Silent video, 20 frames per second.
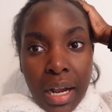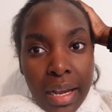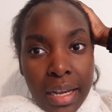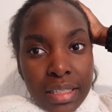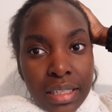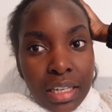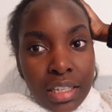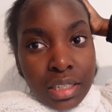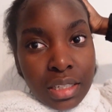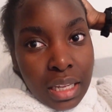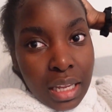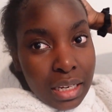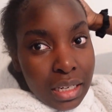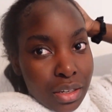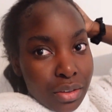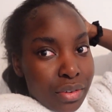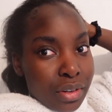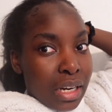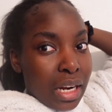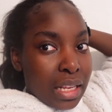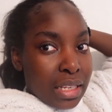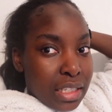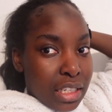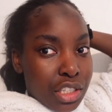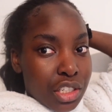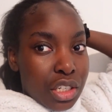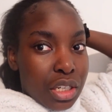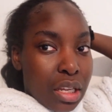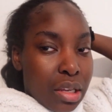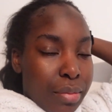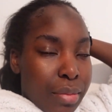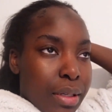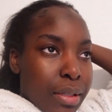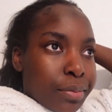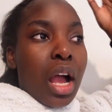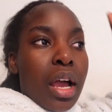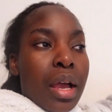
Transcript: guys, I just had a realization hit me.